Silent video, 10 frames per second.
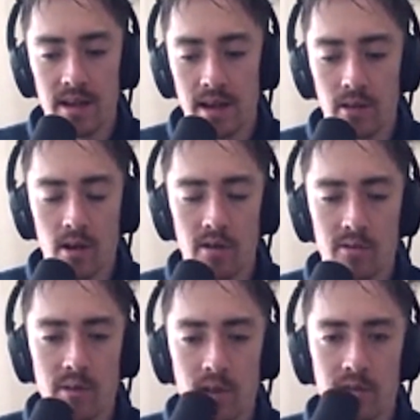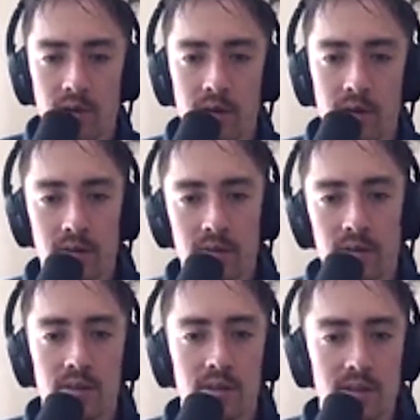I love hearing you
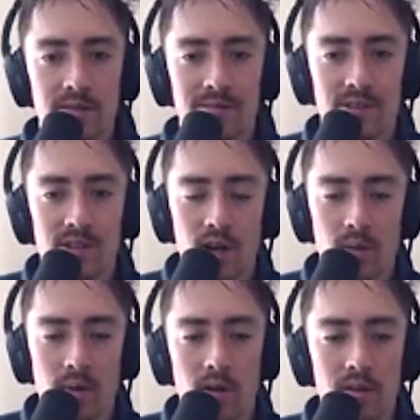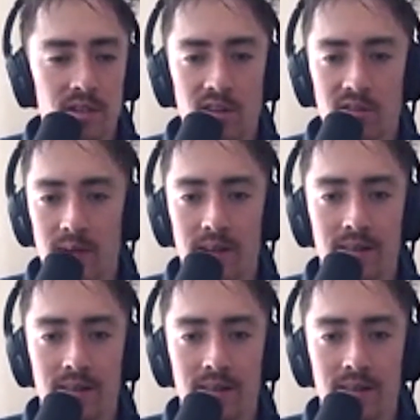talk about all this stuff, man.